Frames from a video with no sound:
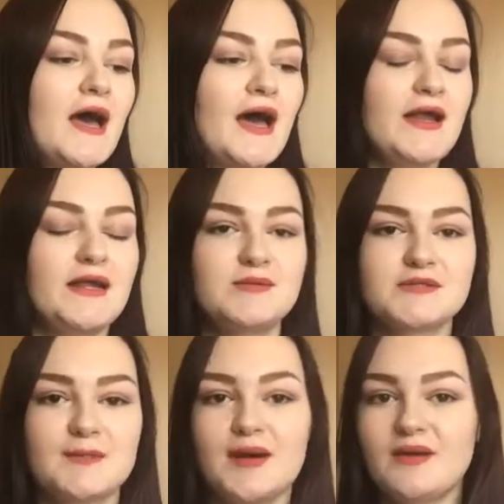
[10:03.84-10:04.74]
And it was
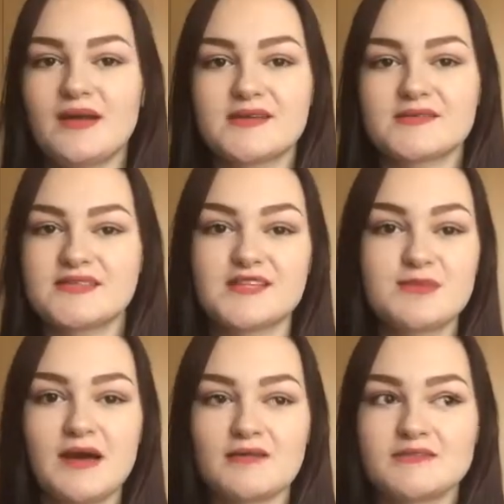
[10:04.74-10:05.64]
about like
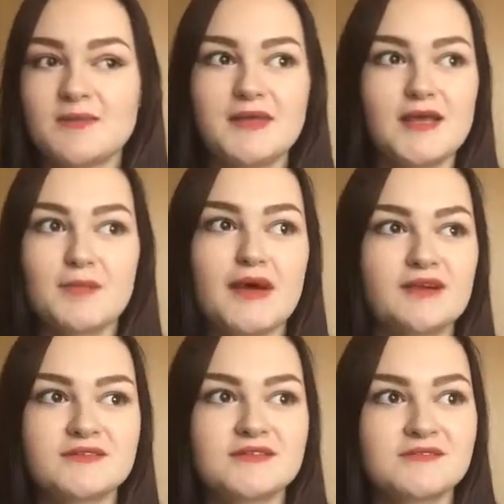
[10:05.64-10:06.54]
£6, maybe
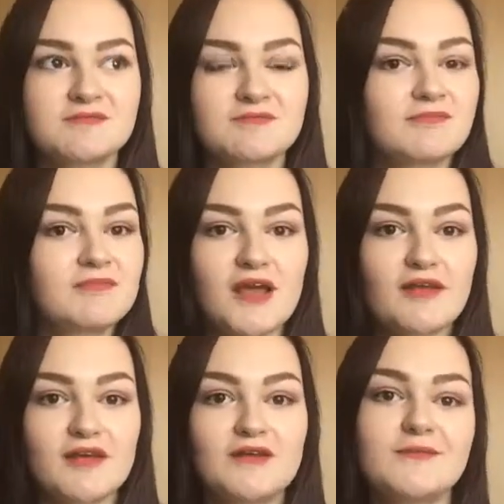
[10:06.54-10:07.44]
£8. I
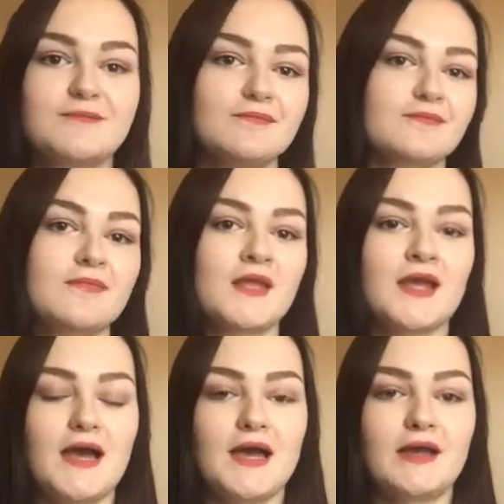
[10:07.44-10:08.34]
don't know.
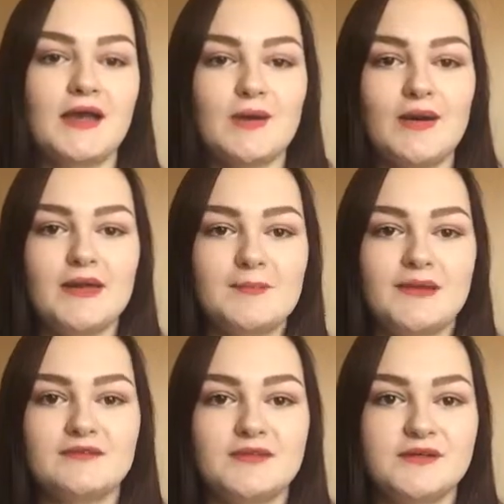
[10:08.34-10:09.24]
And I quite like
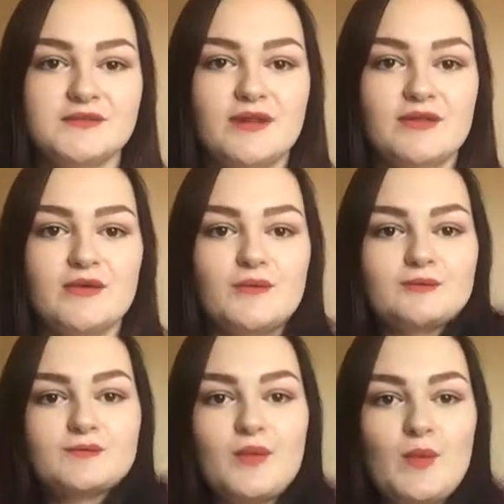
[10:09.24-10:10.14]
Pink Floyd, so I thought,
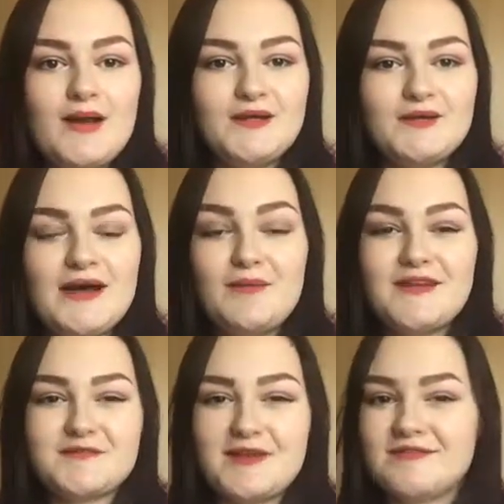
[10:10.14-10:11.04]
why not? And when
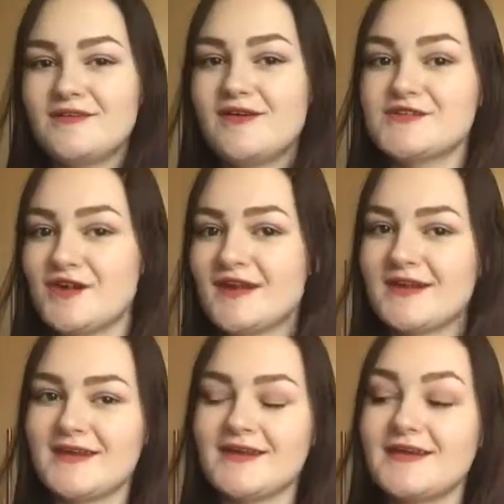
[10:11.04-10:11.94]
it's Pink Floyd, you gotta
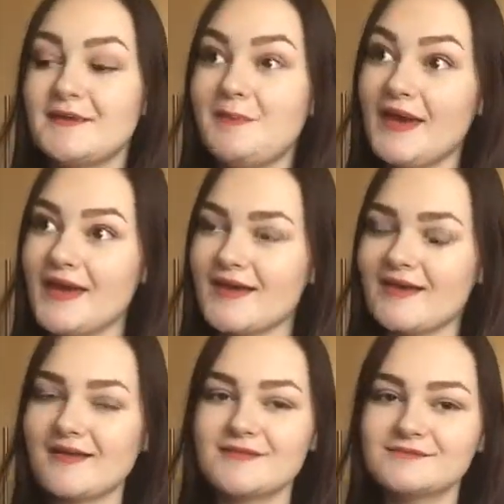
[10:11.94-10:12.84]
get it in
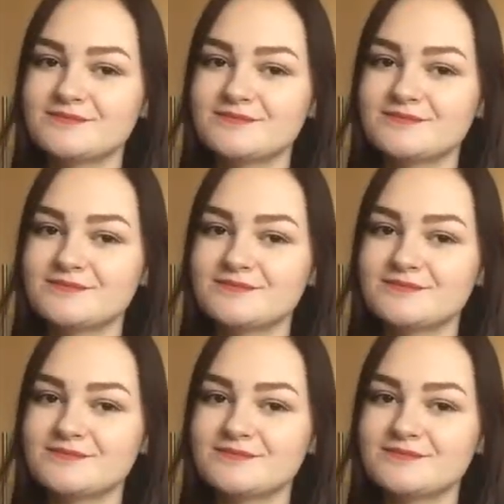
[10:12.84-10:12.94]
pink.